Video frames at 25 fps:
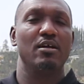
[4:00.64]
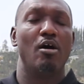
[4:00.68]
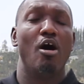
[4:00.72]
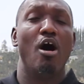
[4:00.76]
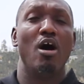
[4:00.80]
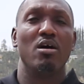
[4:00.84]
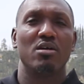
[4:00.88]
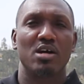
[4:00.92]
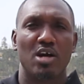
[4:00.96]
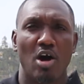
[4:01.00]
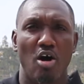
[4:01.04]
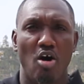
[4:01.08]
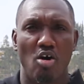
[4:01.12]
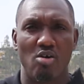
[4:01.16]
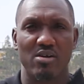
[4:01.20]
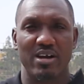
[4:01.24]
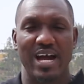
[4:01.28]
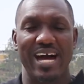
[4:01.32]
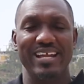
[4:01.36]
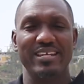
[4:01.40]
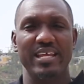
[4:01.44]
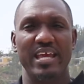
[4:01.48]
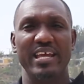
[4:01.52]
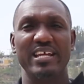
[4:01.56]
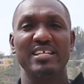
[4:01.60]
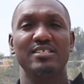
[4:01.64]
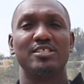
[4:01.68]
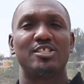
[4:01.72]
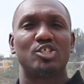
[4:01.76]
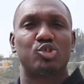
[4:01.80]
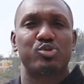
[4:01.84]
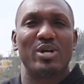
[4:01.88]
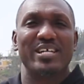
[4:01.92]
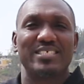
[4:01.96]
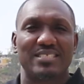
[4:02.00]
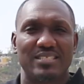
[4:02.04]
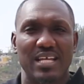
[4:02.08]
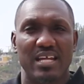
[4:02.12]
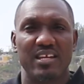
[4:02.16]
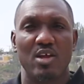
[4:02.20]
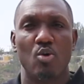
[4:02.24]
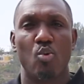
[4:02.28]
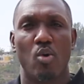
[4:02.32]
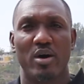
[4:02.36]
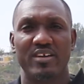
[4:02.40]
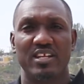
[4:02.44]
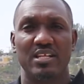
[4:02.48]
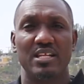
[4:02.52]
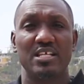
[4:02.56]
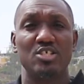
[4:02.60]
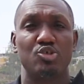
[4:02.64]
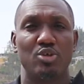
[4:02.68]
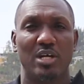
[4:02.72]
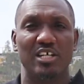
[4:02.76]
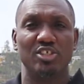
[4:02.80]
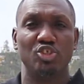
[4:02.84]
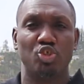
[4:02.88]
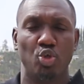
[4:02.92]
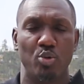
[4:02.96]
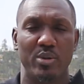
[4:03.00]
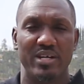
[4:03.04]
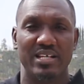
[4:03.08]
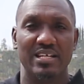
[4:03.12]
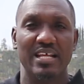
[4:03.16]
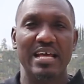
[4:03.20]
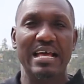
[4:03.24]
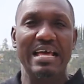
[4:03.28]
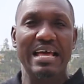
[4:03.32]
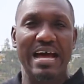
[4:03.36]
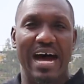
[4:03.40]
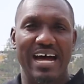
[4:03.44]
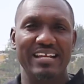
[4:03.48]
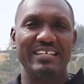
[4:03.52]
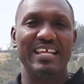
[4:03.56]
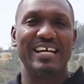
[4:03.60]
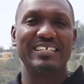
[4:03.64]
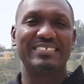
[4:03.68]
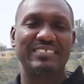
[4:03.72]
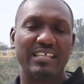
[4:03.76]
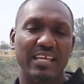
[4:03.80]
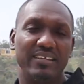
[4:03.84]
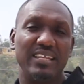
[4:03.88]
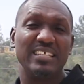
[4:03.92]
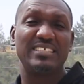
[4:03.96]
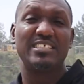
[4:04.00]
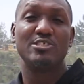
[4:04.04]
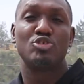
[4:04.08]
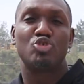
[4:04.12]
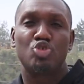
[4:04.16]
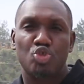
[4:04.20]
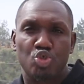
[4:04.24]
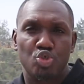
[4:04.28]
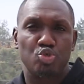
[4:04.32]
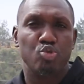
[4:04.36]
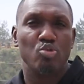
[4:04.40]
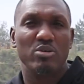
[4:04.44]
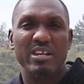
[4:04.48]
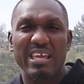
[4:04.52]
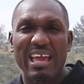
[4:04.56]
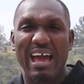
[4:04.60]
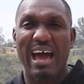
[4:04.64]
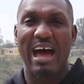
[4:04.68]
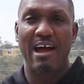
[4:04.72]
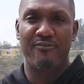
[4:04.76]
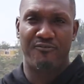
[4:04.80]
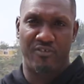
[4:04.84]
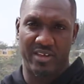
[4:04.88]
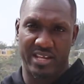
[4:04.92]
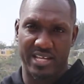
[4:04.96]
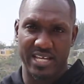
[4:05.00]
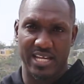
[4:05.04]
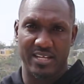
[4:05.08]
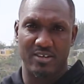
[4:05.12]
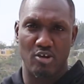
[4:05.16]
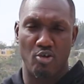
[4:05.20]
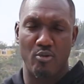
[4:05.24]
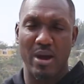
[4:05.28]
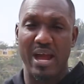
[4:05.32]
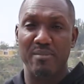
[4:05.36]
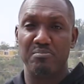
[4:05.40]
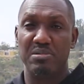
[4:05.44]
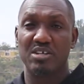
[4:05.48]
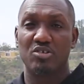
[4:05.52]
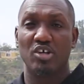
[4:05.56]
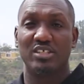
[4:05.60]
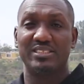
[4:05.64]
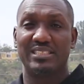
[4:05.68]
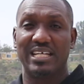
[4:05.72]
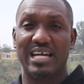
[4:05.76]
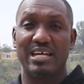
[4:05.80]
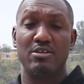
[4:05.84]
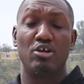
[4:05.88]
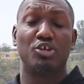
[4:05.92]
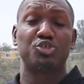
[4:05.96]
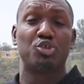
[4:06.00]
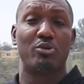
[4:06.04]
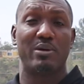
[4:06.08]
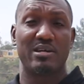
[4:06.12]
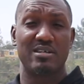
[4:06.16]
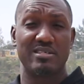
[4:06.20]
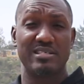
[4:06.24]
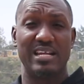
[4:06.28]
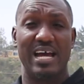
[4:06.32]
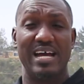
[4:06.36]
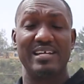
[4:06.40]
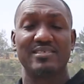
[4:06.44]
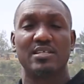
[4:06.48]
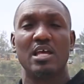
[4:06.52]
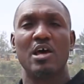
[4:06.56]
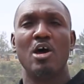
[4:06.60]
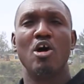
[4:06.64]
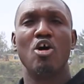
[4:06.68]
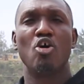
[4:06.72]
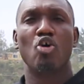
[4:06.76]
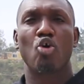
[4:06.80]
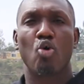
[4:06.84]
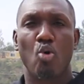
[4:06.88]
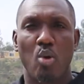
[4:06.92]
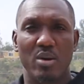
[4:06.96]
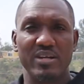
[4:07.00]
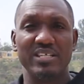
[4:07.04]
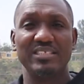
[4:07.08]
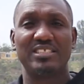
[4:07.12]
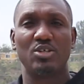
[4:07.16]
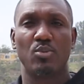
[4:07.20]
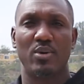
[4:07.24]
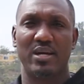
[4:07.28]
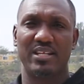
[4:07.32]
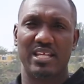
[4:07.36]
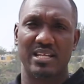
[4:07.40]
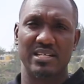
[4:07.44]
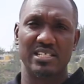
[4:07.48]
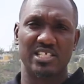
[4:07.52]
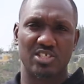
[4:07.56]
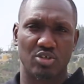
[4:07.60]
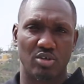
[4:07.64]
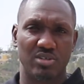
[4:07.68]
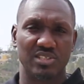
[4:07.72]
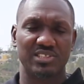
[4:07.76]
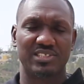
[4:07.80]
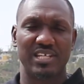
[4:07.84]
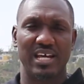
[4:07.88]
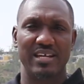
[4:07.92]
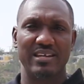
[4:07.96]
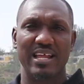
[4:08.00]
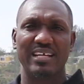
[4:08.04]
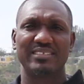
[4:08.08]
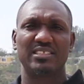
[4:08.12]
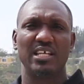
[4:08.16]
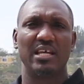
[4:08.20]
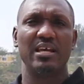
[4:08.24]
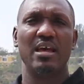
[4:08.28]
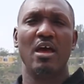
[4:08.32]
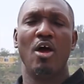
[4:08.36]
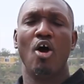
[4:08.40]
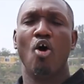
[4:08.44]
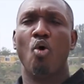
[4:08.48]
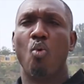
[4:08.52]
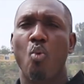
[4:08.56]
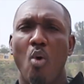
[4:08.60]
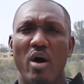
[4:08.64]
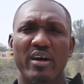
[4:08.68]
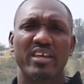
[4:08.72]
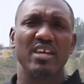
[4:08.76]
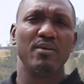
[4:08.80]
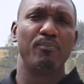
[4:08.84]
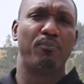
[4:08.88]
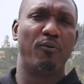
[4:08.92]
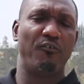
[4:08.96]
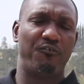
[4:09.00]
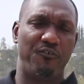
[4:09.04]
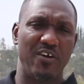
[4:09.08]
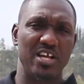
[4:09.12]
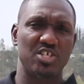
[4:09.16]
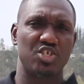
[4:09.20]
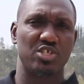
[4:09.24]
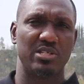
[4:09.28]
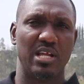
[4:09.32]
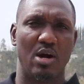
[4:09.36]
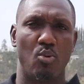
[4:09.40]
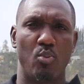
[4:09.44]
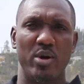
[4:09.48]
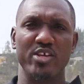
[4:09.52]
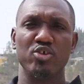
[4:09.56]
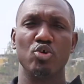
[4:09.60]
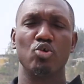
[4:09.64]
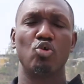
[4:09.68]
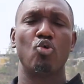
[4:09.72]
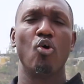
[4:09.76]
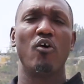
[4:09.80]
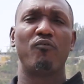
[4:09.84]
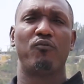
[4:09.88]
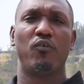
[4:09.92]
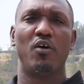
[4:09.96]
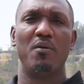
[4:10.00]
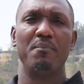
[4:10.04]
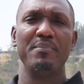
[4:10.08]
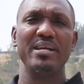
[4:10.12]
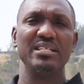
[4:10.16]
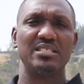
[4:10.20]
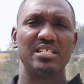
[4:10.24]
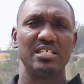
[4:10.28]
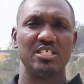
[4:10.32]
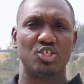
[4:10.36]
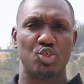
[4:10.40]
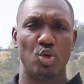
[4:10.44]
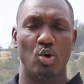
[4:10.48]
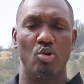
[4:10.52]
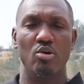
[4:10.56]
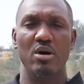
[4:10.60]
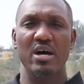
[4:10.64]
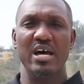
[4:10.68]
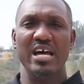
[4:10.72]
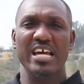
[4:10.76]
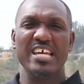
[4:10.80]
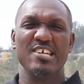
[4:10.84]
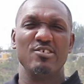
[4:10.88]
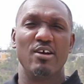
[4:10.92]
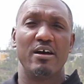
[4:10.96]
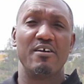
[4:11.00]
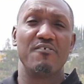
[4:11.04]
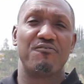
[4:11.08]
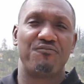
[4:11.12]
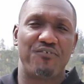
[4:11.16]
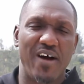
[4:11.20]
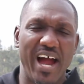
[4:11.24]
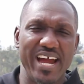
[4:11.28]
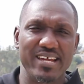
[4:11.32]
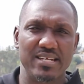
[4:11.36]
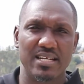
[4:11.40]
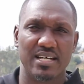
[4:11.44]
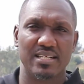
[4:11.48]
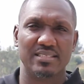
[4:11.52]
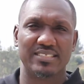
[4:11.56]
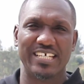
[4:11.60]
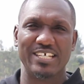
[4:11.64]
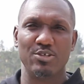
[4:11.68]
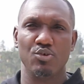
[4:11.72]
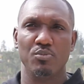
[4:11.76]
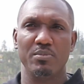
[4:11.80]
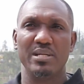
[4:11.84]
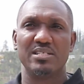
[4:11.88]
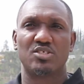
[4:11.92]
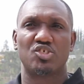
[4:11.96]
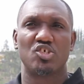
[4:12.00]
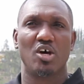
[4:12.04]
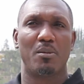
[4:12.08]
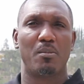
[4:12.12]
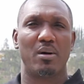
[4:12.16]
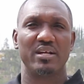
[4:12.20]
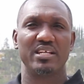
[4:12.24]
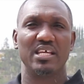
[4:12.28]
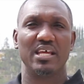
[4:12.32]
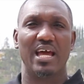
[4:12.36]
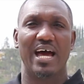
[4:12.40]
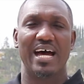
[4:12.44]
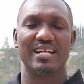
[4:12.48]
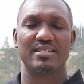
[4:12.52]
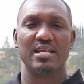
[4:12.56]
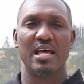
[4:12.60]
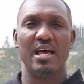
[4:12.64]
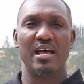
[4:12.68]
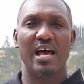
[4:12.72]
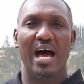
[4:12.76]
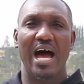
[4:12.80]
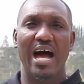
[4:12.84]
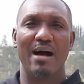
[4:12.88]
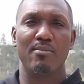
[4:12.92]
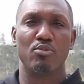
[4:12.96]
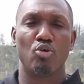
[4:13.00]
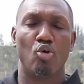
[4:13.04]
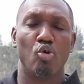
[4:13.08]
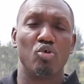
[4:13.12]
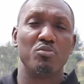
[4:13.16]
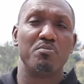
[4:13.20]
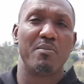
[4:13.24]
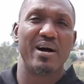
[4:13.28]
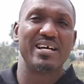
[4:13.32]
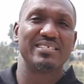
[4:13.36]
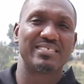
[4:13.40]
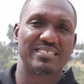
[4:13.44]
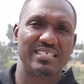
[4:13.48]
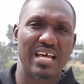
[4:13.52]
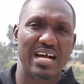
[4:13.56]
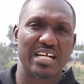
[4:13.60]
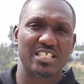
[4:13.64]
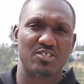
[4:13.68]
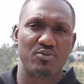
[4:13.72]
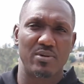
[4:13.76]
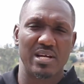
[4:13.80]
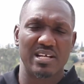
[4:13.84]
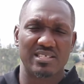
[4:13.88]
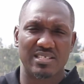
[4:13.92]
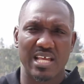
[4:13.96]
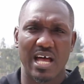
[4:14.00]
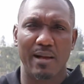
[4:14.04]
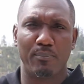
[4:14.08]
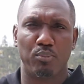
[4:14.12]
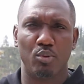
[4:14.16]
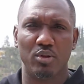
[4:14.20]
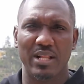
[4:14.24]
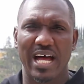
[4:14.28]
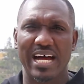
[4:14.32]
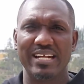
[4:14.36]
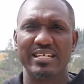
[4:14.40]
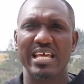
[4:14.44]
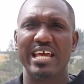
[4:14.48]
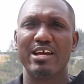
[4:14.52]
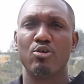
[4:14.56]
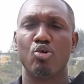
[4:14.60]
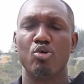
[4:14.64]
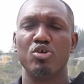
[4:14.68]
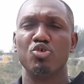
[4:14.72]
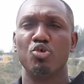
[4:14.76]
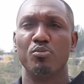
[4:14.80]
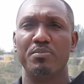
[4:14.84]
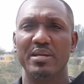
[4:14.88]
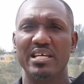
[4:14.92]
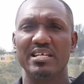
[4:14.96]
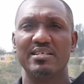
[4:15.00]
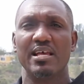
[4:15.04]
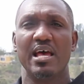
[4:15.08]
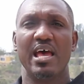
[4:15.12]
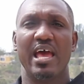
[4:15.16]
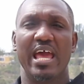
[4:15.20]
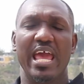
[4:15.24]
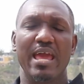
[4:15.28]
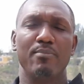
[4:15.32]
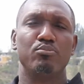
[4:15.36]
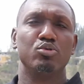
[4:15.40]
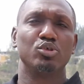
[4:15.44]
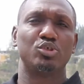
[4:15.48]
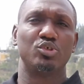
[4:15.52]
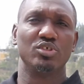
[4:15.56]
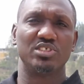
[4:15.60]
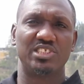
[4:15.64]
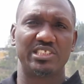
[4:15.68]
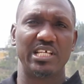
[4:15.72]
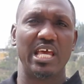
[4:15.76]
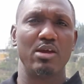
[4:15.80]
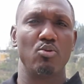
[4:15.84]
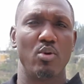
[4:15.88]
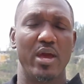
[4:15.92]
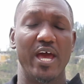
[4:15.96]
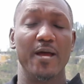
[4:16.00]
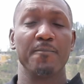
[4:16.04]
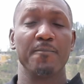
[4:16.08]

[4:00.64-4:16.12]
Hong Kong, are they interested in what it is you are doing? And they are saying this is truly African, all right, because they can also recognize quality where that is concerned. As a working professional, when you go for a meeting, so in your finance and you meet somebody at Goldman Sachs, for example, are they going to be able to say,